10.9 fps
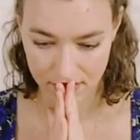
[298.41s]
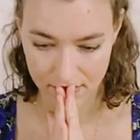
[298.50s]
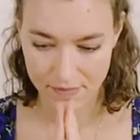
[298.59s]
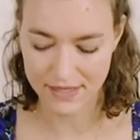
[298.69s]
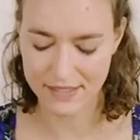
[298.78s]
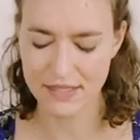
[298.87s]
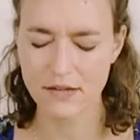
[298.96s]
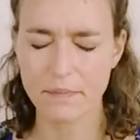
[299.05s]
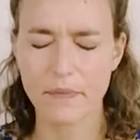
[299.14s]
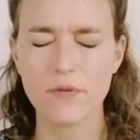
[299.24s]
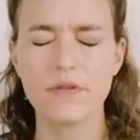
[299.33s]
because
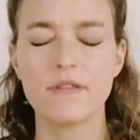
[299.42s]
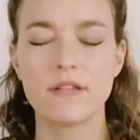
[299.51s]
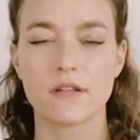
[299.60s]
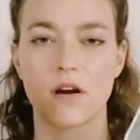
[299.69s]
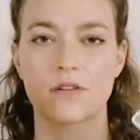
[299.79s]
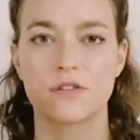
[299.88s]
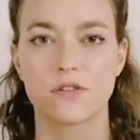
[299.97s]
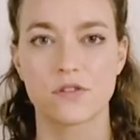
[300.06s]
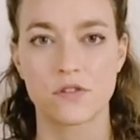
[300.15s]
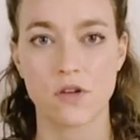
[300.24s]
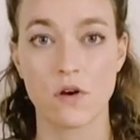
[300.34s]
both of these cards are
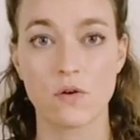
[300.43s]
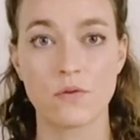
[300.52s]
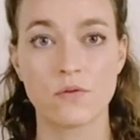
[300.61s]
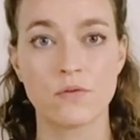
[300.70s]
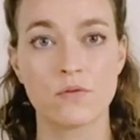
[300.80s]
so